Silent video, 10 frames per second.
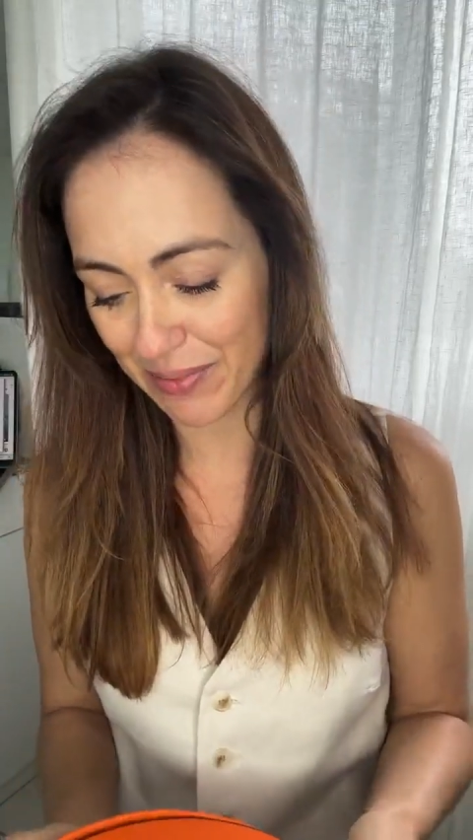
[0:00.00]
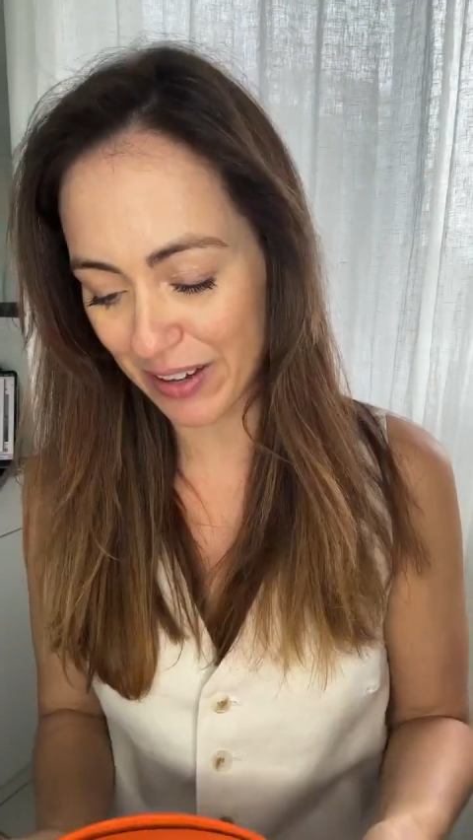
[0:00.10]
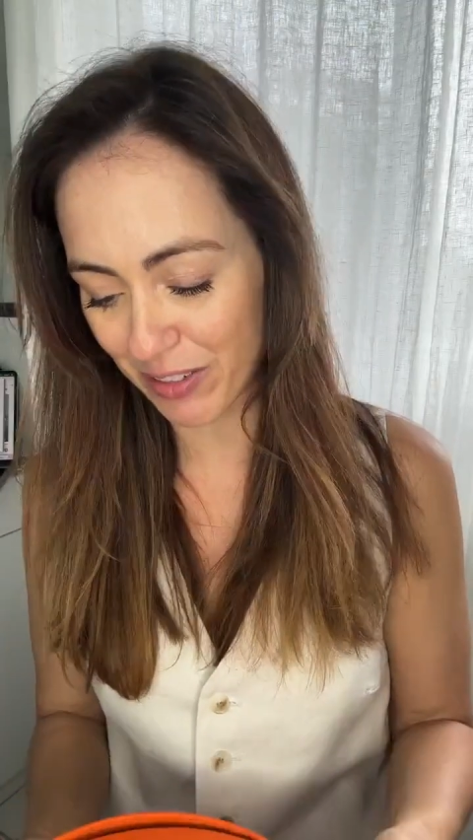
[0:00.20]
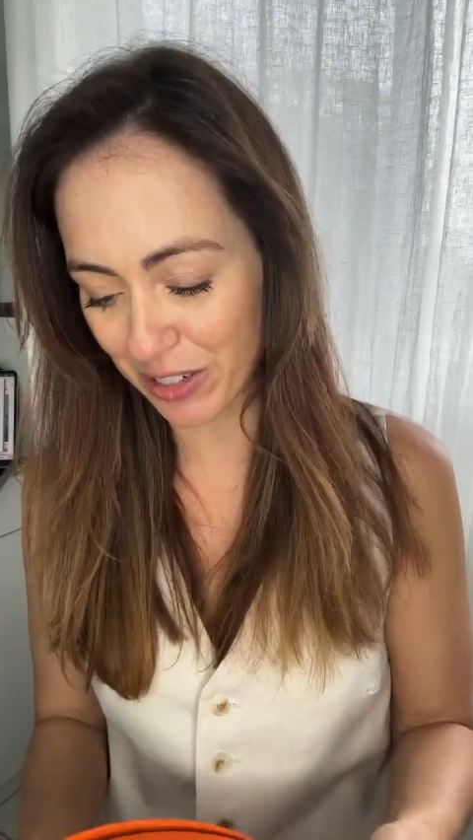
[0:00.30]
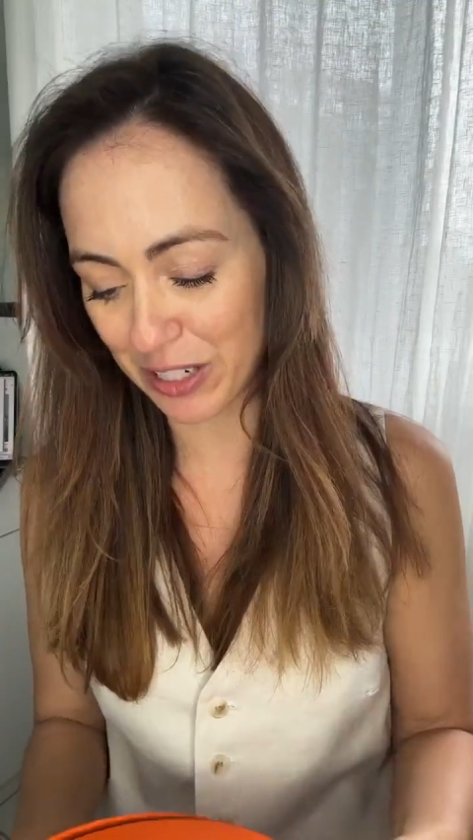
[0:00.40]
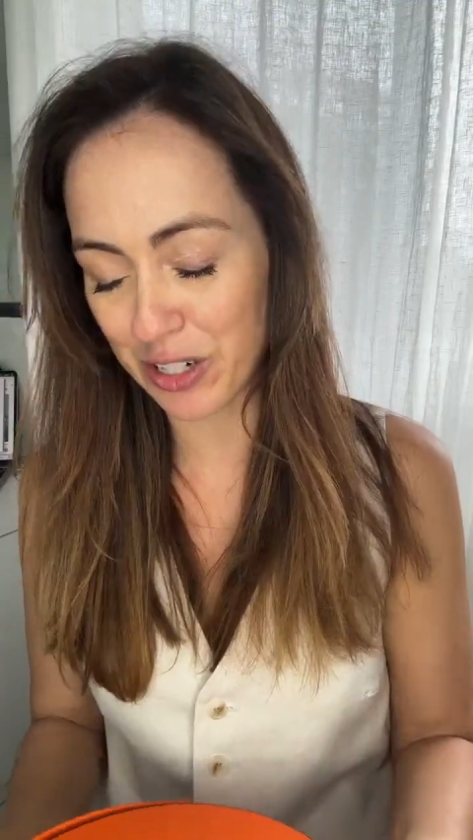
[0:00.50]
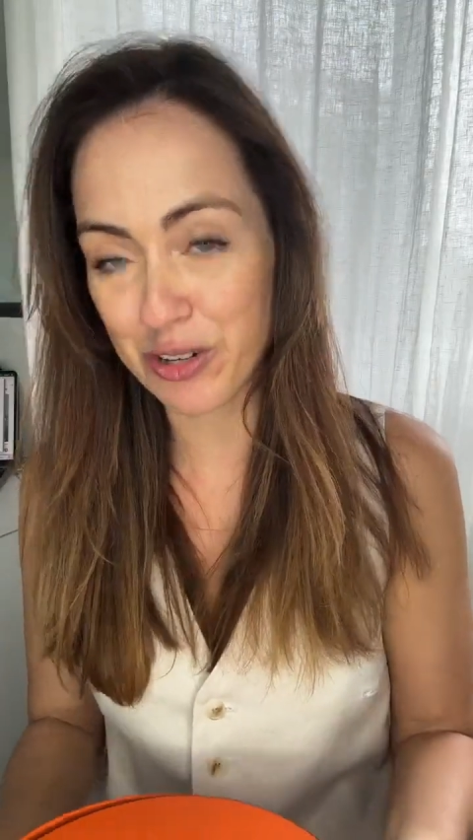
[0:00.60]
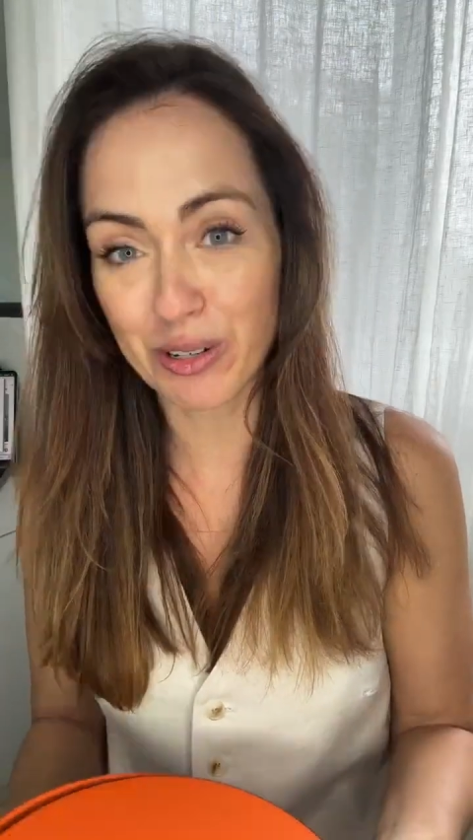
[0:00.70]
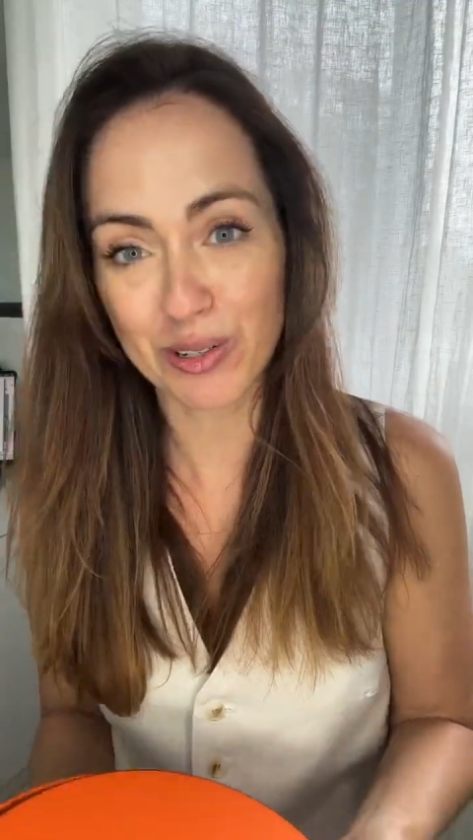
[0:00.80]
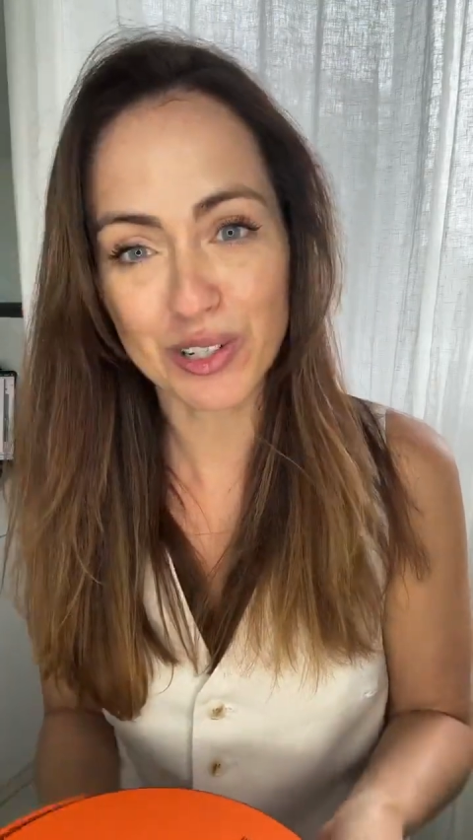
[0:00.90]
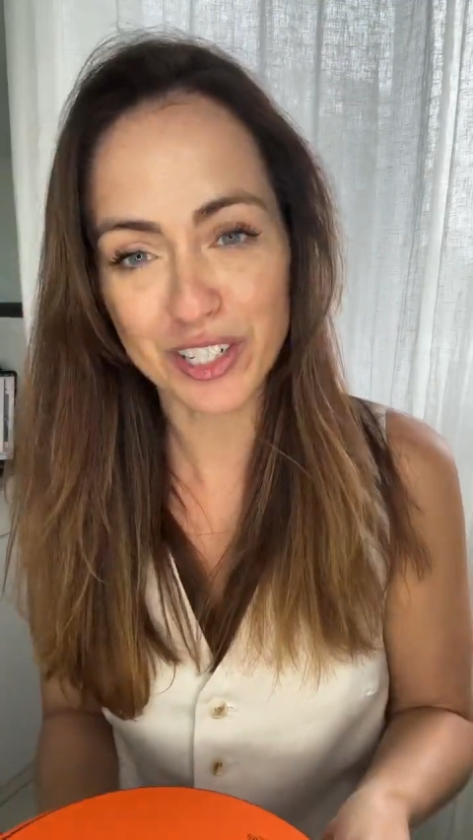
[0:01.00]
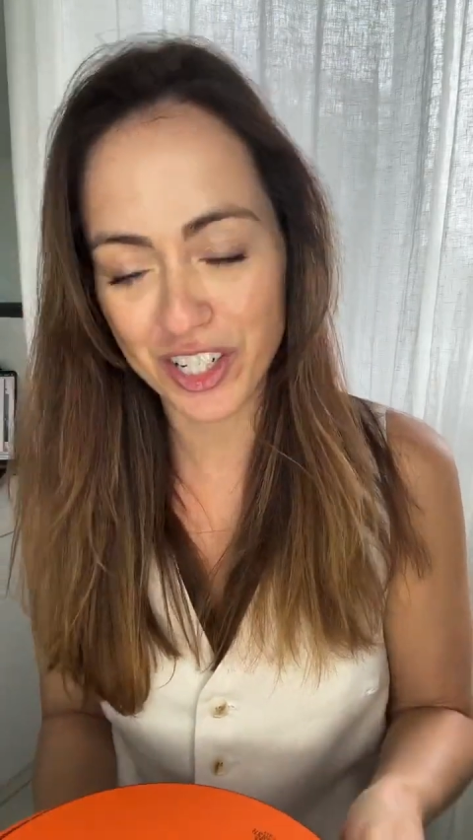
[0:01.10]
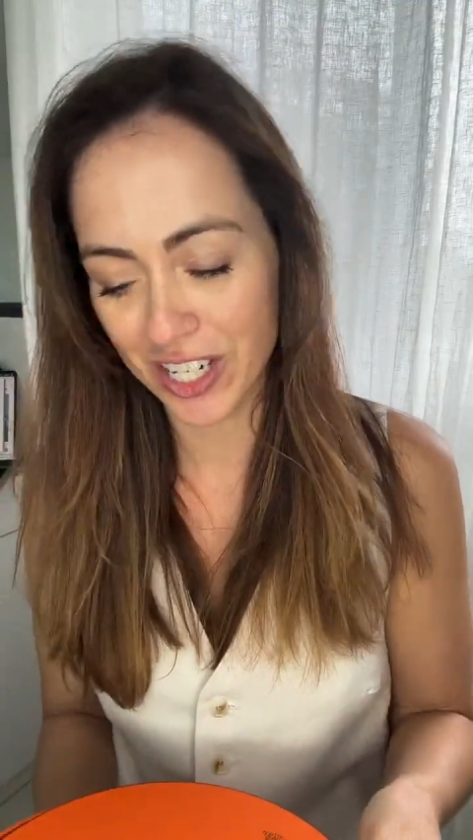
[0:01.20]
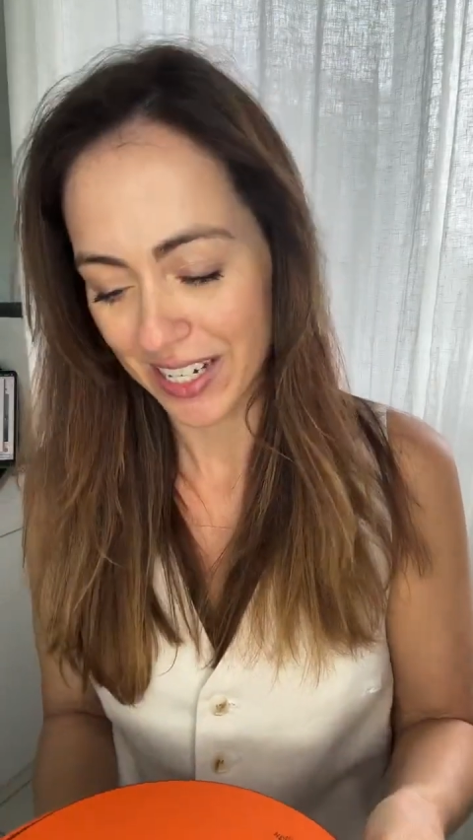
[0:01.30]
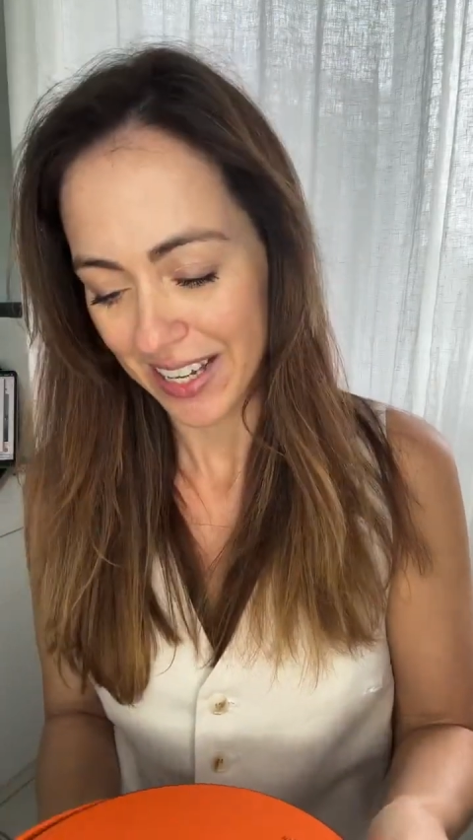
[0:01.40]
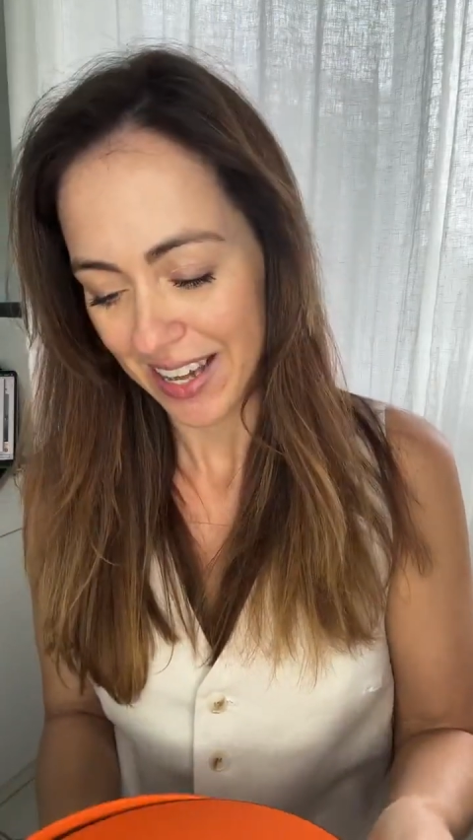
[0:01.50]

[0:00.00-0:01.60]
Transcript: they've got a new launch,